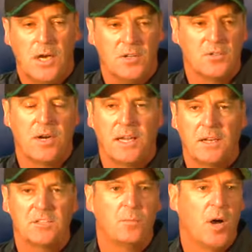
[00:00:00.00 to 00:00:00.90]
trying to get
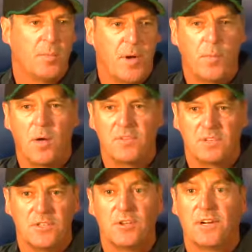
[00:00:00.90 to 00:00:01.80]
us to pop up,
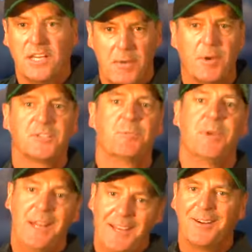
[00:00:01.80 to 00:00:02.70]
obviously trying to keep us from
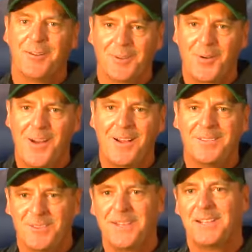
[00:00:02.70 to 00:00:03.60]
hitting it on the
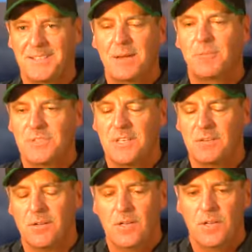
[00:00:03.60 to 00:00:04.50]
ground. So that was
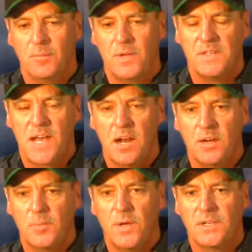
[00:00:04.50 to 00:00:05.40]
their
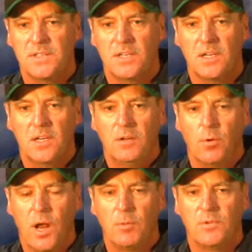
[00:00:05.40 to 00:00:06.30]
mentality. But
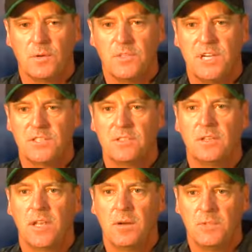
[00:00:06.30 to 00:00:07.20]
we were able to adjust
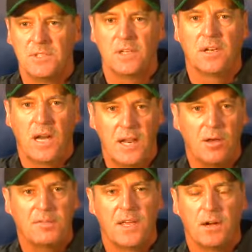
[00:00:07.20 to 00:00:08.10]
on that. We started to lay
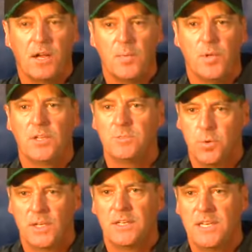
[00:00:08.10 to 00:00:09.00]
off that high pitch,
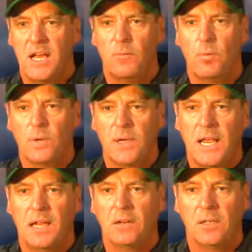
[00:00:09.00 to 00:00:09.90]
bring it down where we could
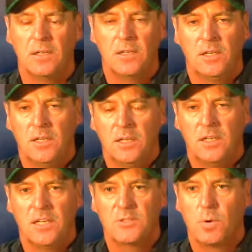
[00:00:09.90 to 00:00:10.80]
handle it,
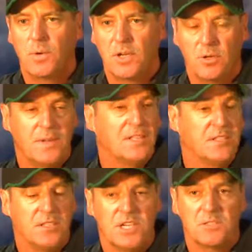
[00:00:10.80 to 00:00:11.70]
and that's what we got to do. That's
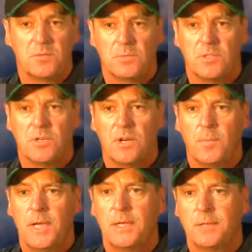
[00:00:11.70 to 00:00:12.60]
the adjustments we try to
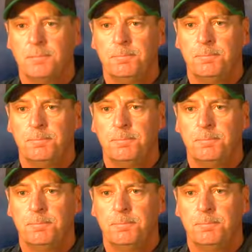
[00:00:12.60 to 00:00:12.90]
make.